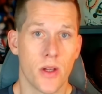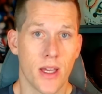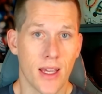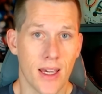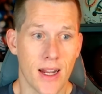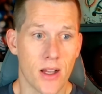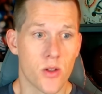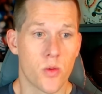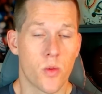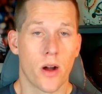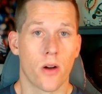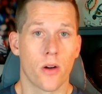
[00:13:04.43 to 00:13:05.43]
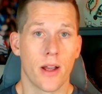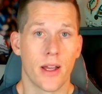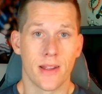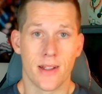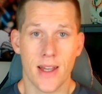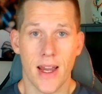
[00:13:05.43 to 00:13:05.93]
we can get elsewhere
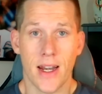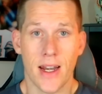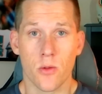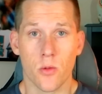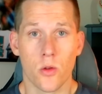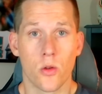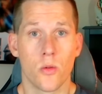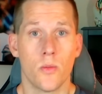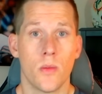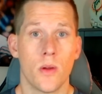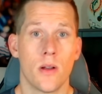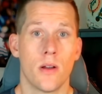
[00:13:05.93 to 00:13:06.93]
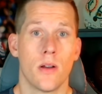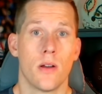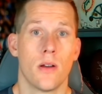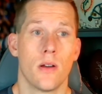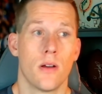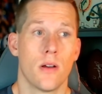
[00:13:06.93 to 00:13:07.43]
in the tight end room
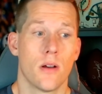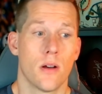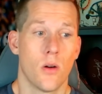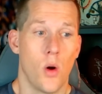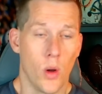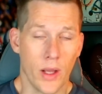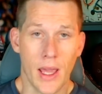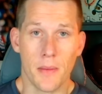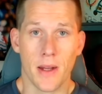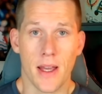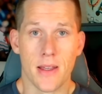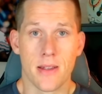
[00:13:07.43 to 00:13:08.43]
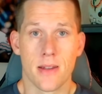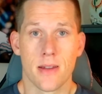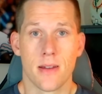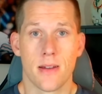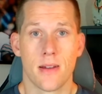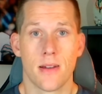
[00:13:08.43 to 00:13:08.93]
on game days.
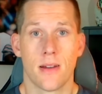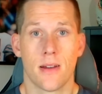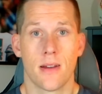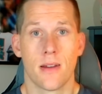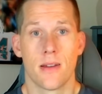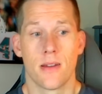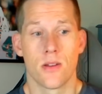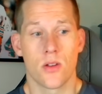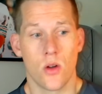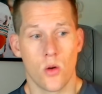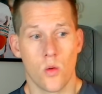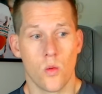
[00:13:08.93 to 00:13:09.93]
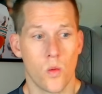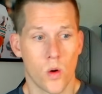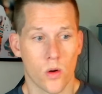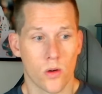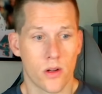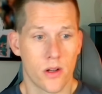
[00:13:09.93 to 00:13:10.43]
So
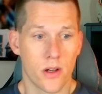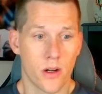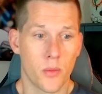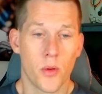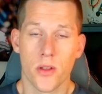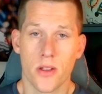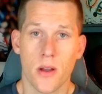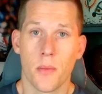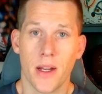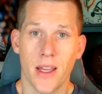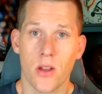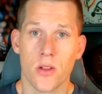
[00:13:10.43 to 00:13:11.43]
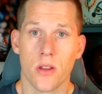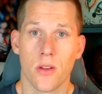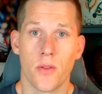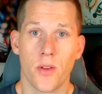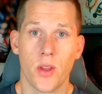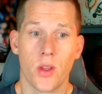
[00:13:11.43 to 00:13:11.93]
we're going to put somebody else in the
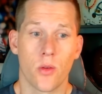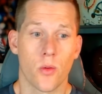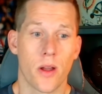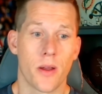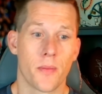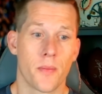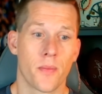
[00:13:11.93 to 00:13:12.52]
53.